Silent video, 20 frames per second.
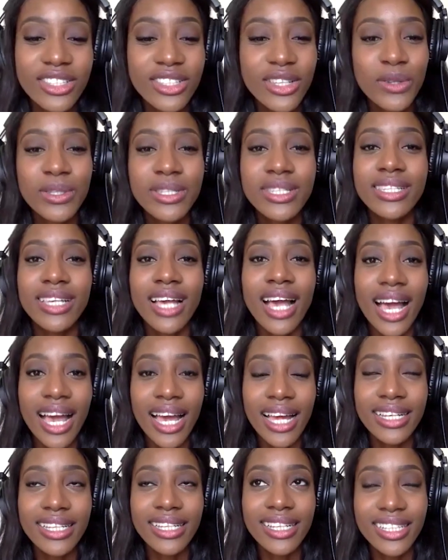so
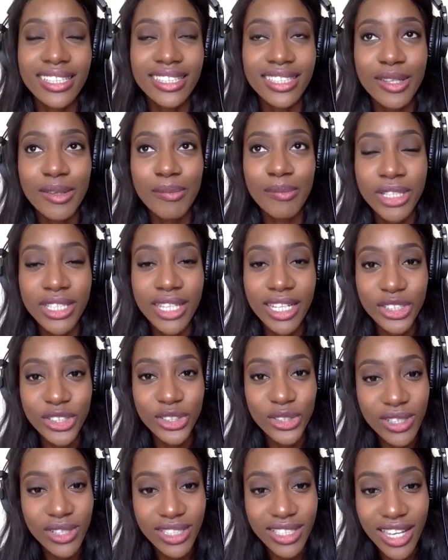sad because the
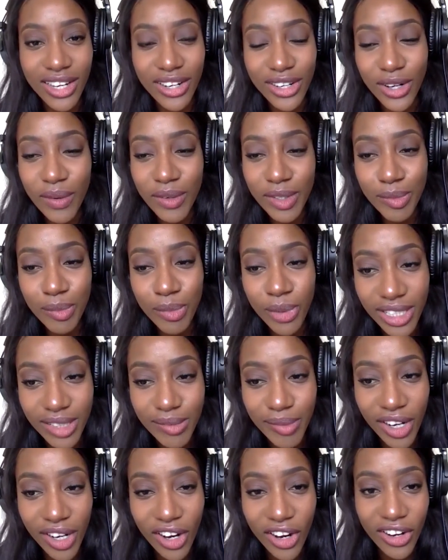potential is there. It always
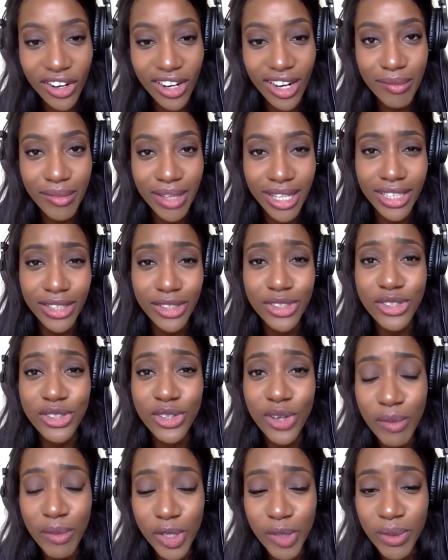breaks my heart. I'm like, there's
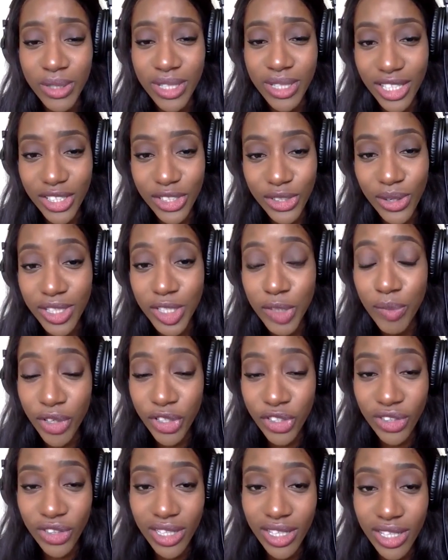so much potential,
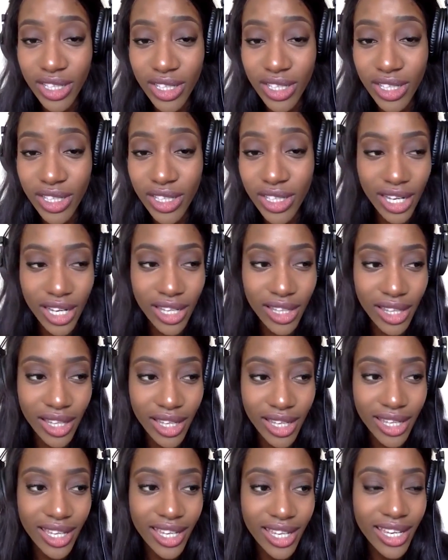especially in Nigeria. Like,